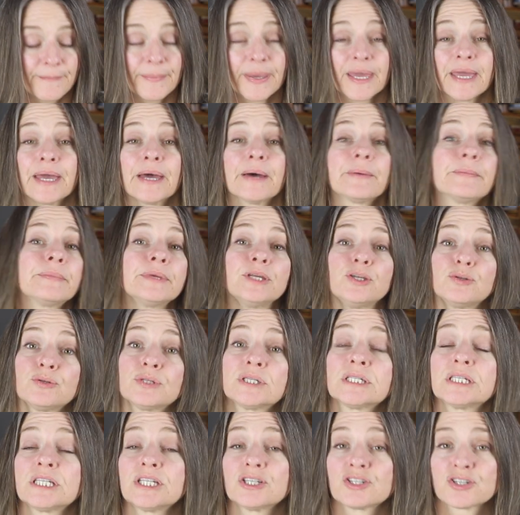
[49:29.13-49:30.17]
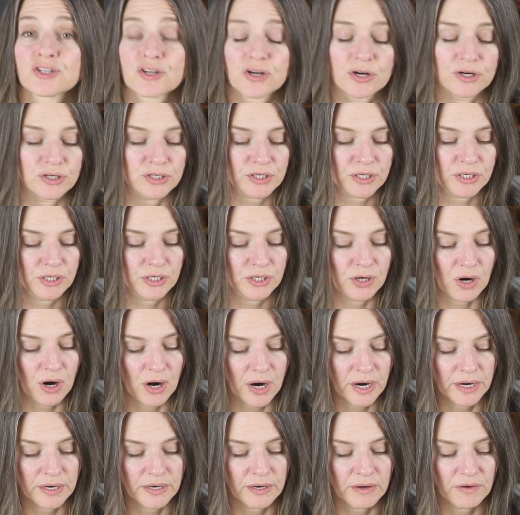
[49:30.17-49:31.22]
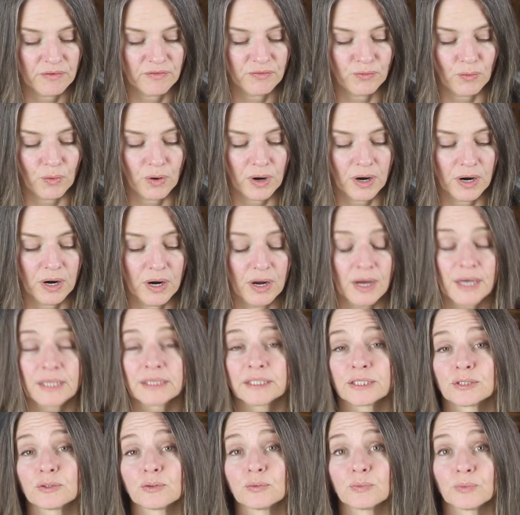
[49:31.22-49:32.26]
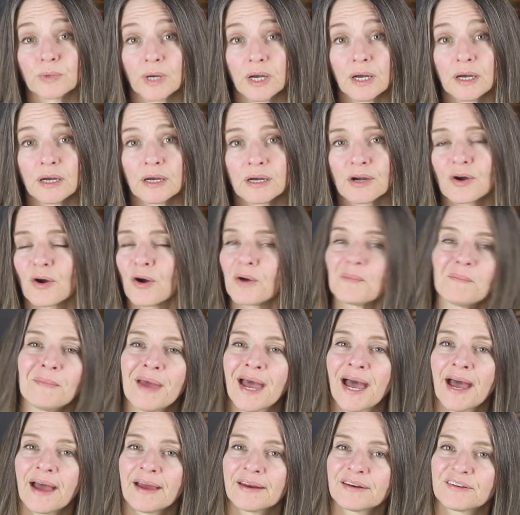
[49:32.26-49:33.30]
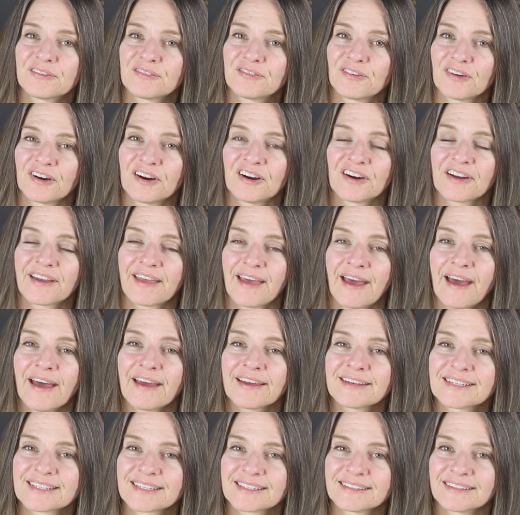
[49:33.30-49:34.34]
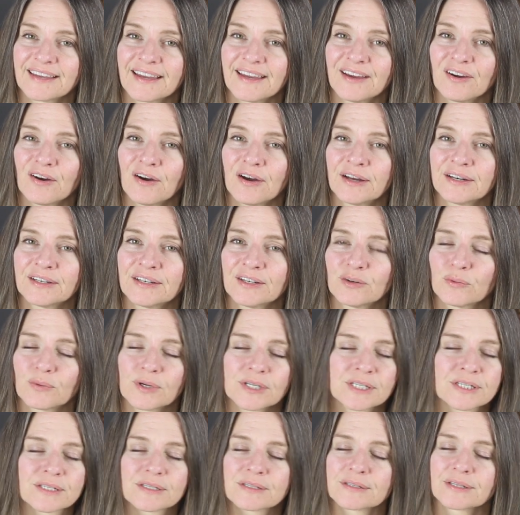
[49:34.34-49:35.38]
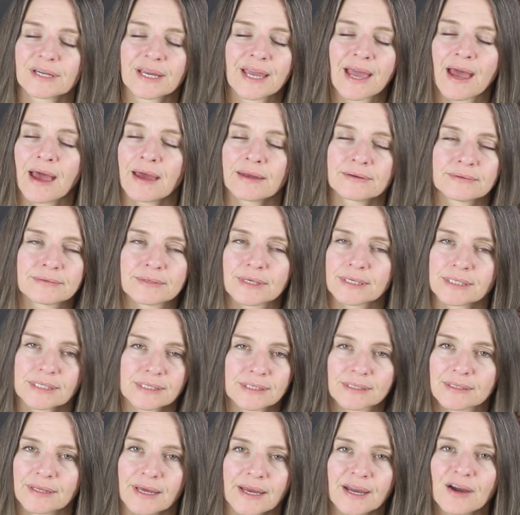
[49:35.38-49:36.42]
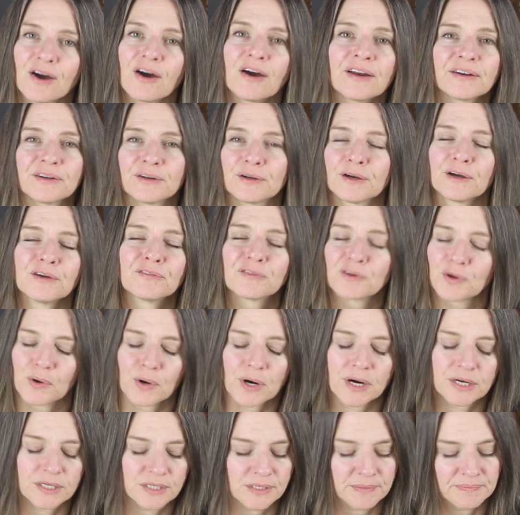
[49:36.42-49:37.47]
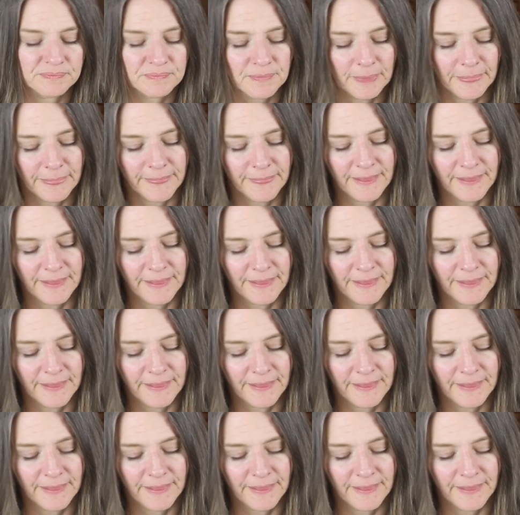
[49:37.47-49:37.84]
Pam used t-shirt yarn for a little rug or mat for her cat to lay on, which the cat doesn't lay on, of course.